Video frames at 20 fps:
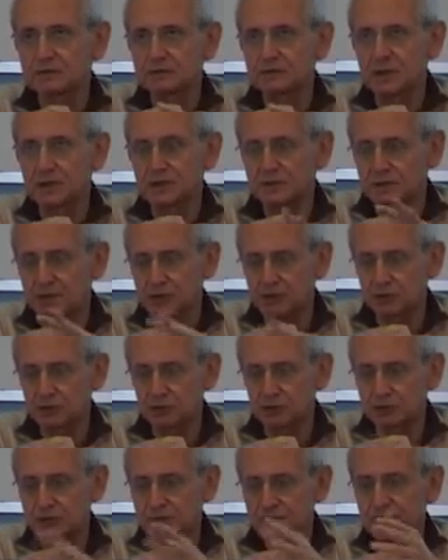that they
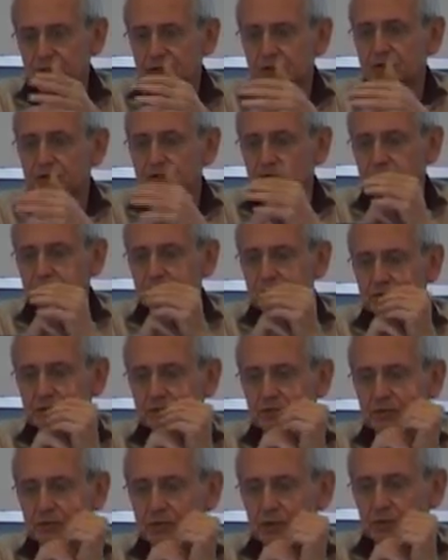should stick to
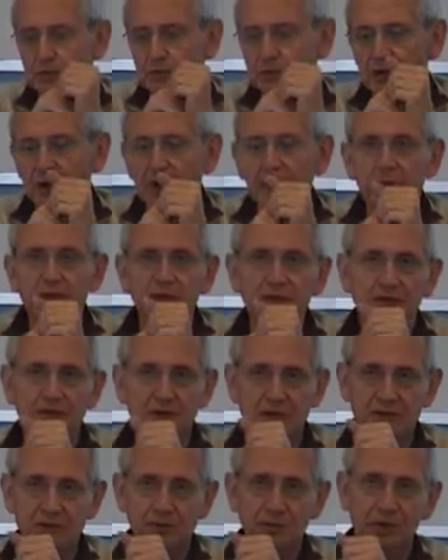primary
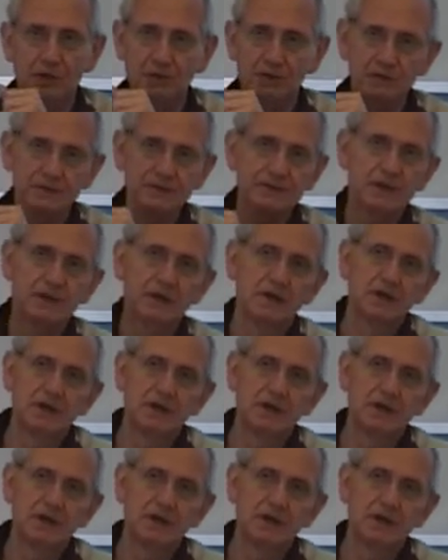task models